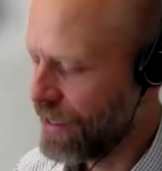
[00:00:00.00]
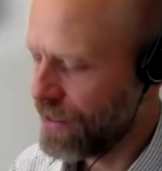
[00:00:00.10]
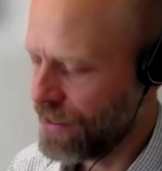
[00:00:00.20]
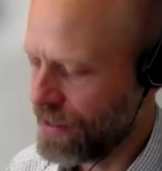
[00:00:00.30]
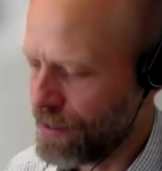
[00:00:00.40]

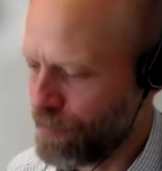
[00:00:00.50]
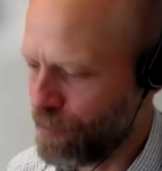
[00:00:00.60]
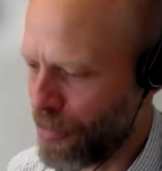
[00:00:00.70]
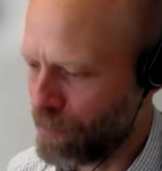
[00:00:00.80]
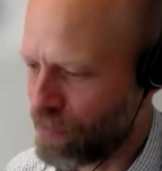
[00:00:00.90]

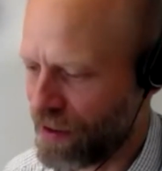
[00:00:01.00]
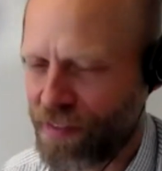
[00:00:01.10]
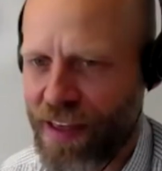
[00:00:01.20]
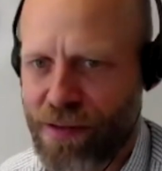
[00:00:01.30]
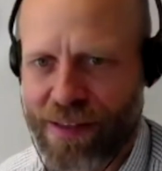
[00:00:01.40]
But I
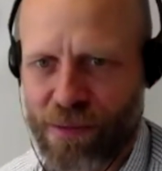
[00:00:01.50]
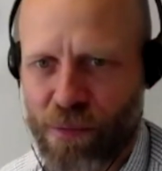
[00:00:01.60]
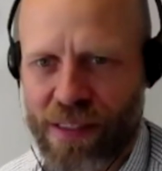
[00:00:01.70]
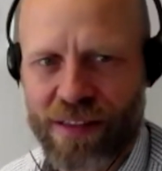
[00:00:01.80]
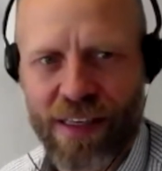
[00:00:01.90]
think
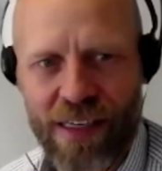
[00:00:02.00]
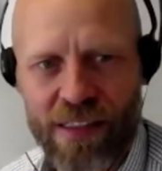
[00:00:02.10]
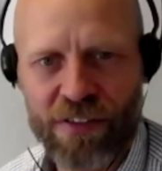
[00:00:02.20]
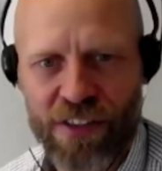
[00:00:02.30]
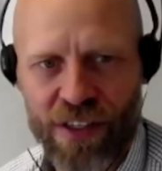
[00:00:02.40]
with the
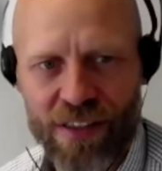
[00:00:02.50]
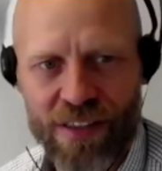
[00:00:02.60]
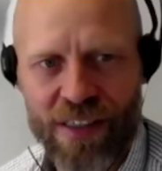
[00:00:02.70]
artificial